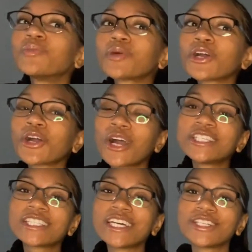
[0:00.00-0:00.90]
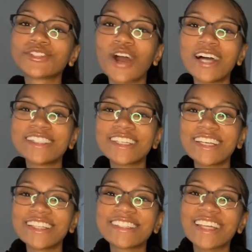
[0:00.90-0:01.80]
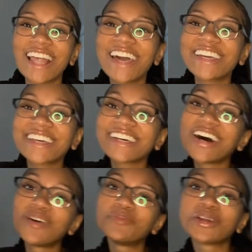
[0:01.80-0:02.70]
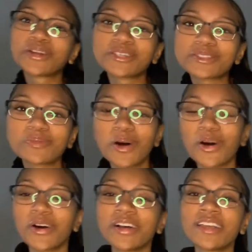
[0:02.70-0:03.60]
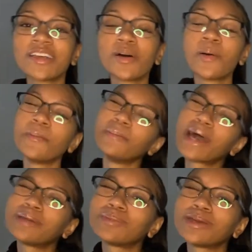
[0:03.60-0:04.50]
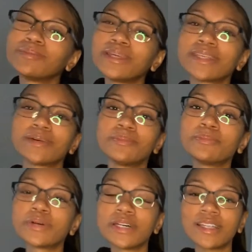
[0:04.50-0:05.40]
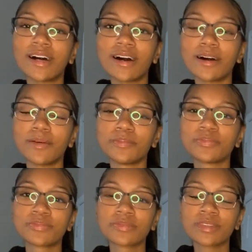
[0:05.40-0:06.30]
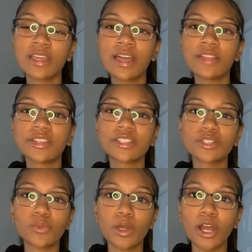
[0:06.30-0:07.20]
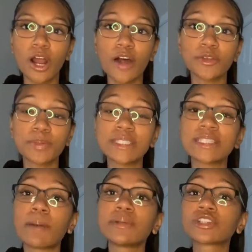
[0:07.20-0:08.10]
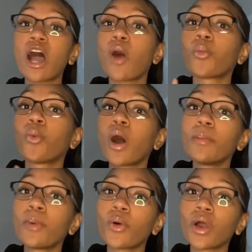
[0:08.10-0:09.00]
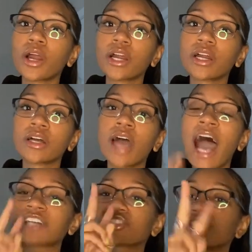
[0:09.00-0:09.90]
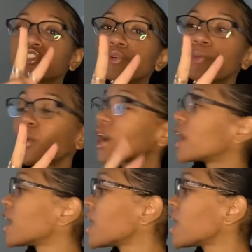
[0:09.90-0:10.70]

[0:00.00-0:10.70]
progressing, trying to get to like a bigger small, maybe a medium. But um, this is one of her other pieces. I'm gonna try on one more, actually two more